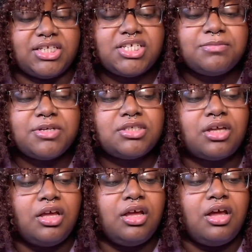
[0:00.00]
these books
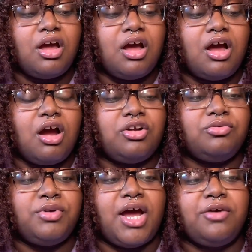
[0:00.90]

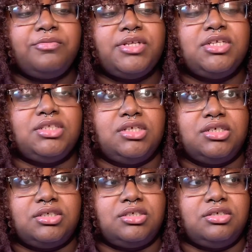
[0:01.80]
do not really
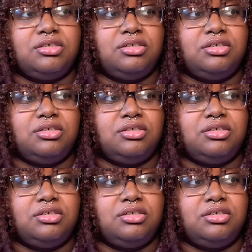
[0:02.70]
look